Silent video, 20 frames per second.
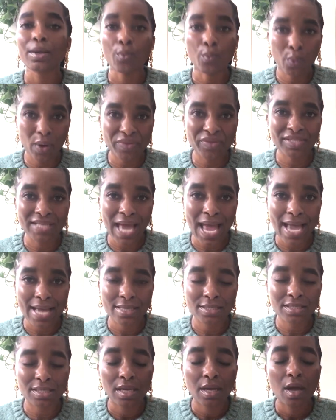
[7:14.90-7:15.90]
with
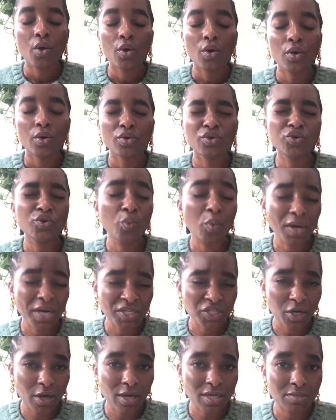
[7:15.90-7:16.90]
tax. You want
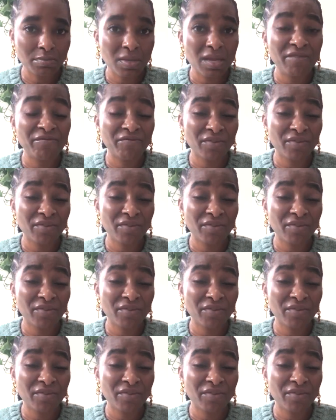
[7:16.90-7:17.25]
to charge me